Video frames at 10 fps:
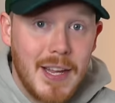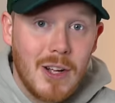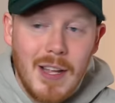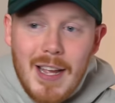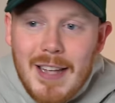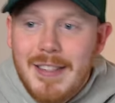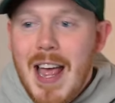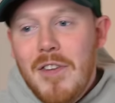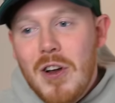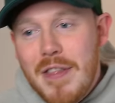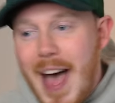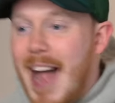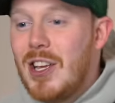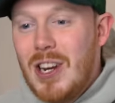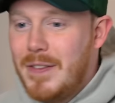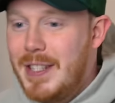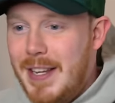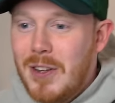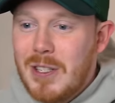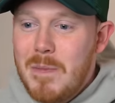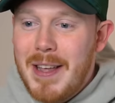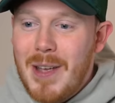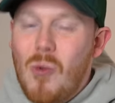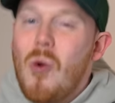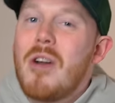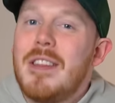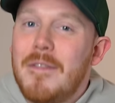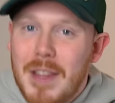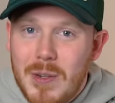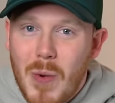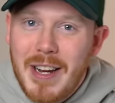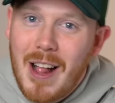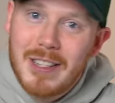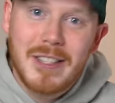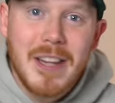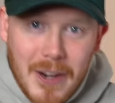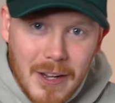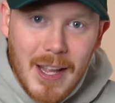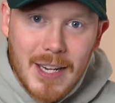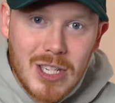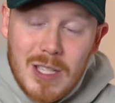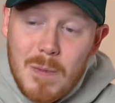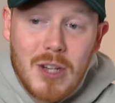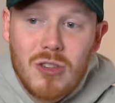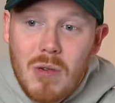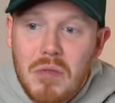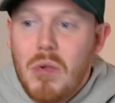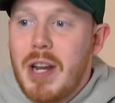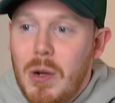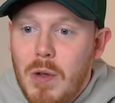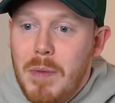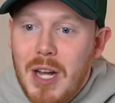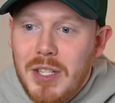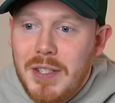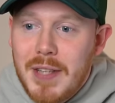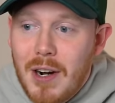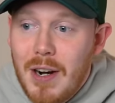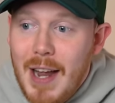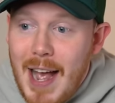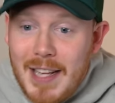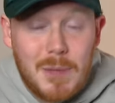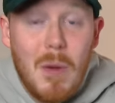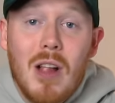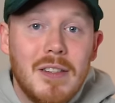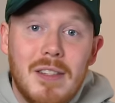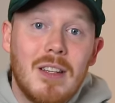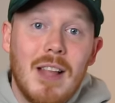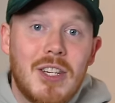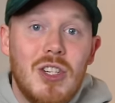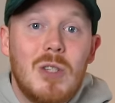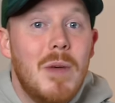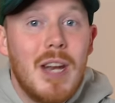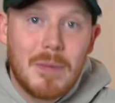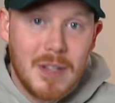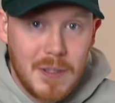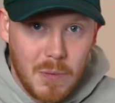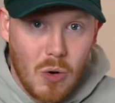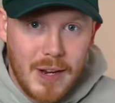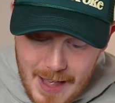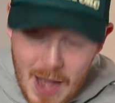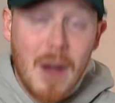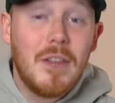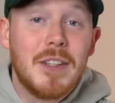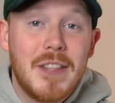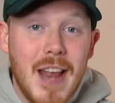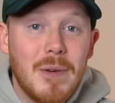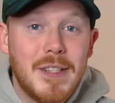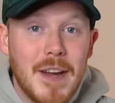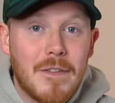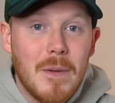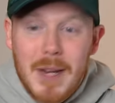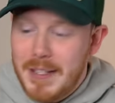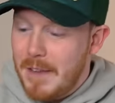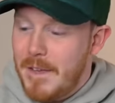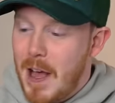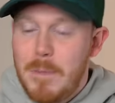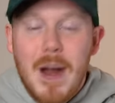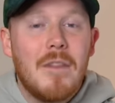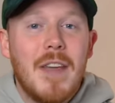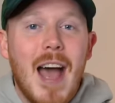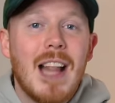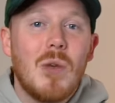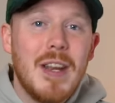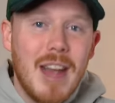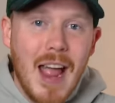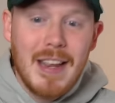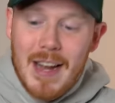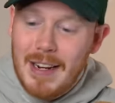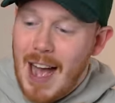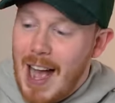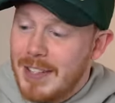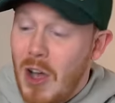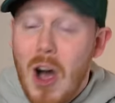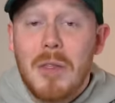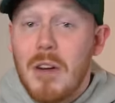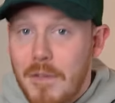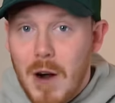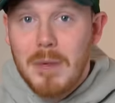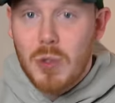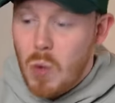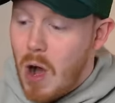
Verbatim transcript: deal, is never that good of a deal to make it worth it for the $20 sneaker collection, especially when we're working with budgets that are as small as this collection has been up to this point. However, today was different because I found a pair of the Halloween Nike Dunk Highs on the refurbished